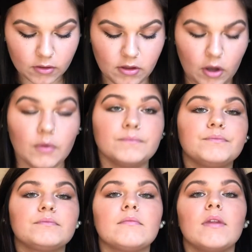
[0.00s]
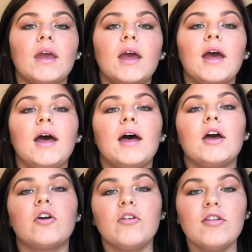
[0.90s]
So
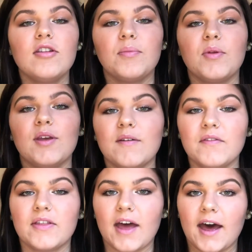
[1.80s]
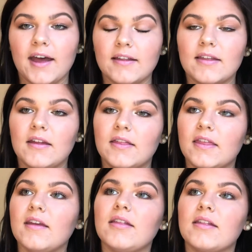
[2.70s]
Christians believe that
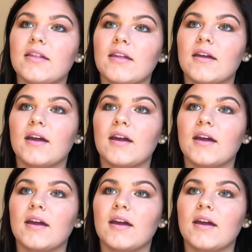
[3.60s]
this